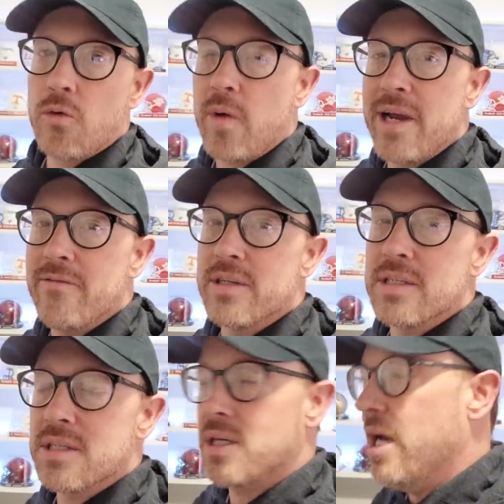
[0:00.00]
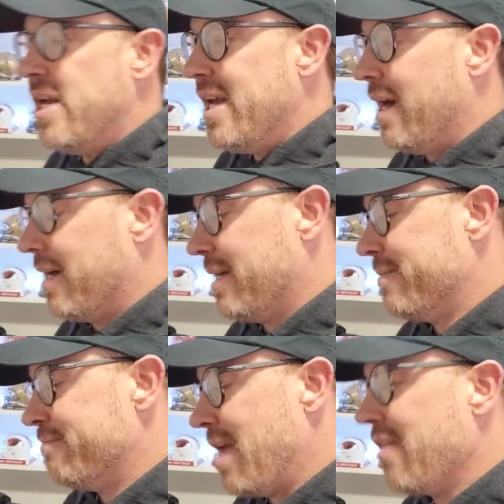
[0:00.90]
Ravens
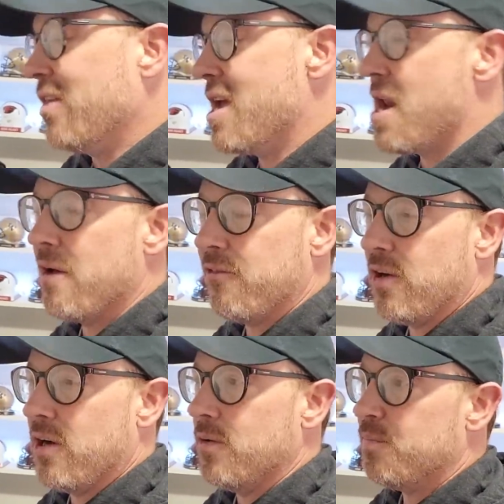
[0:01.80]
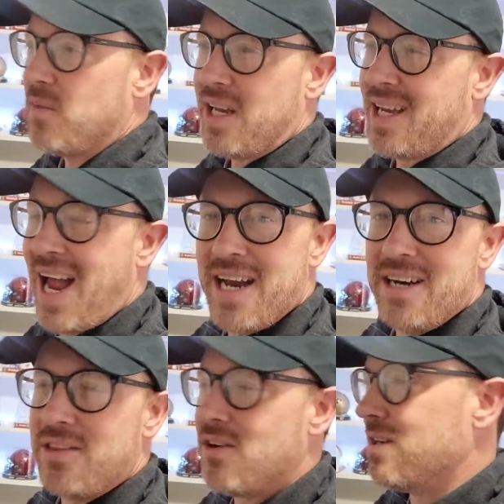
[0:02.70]
in the NFL. Kind
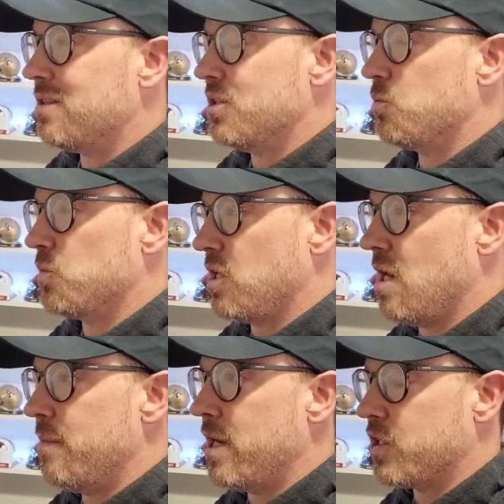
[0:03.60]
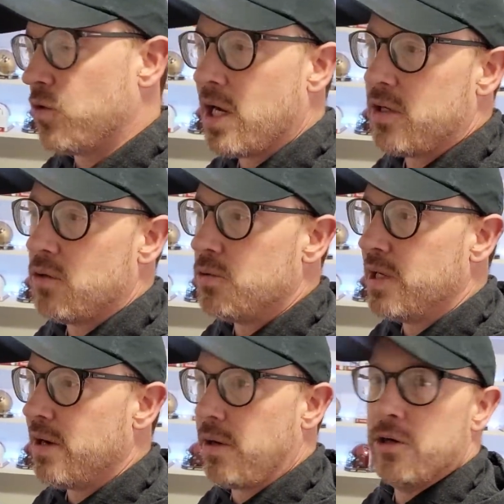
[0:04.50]
of thought this was coming. I tried to hold
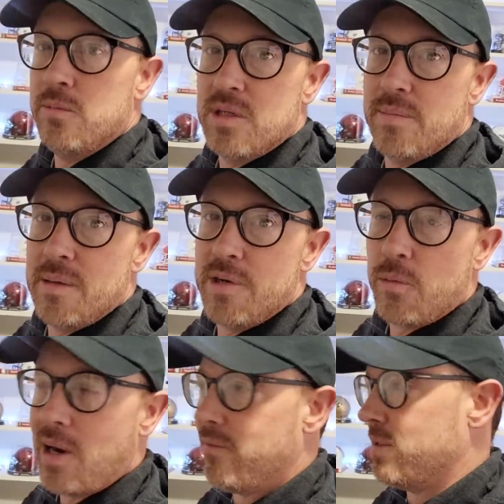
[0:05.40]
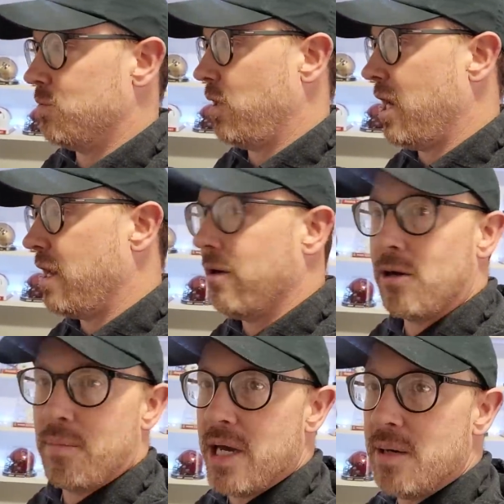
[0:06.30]
out hope that maybe the Ravens would get
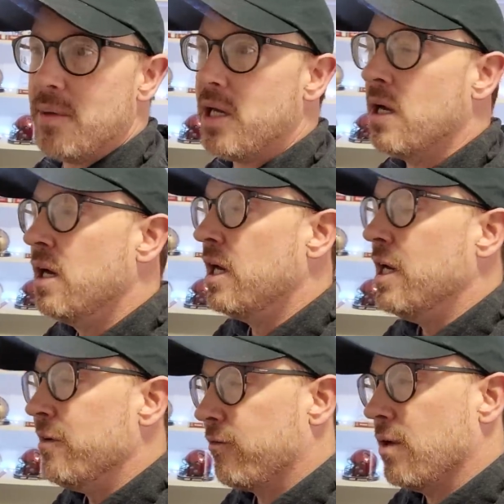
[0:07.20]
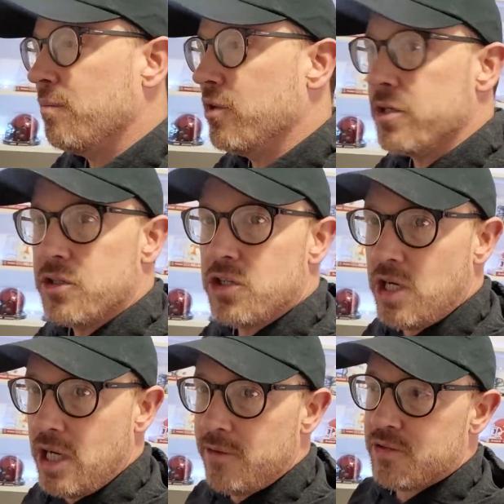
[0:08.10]
Eric Bieniemy from the
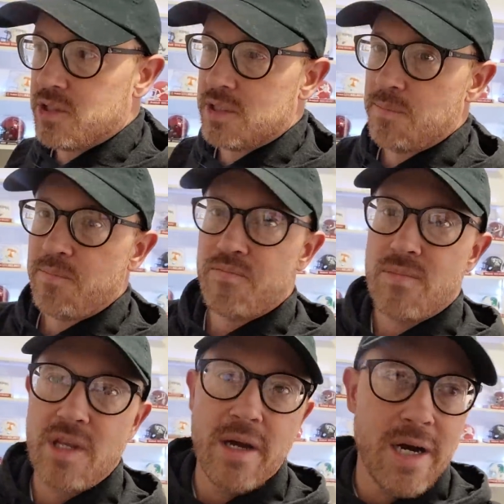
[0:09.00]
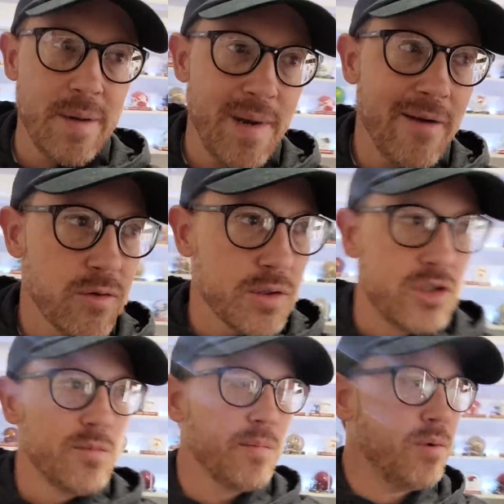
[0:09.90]
Chiefs after the
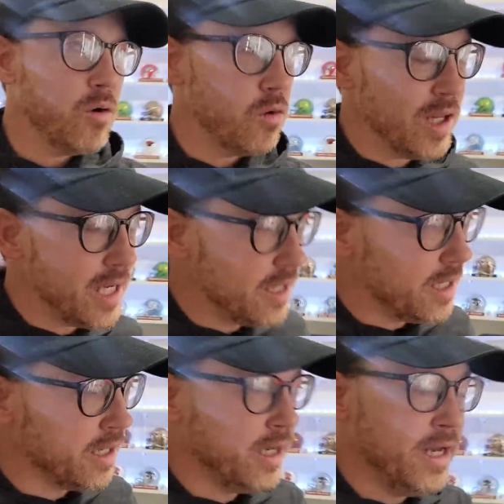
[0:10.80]
Super Bowl ended.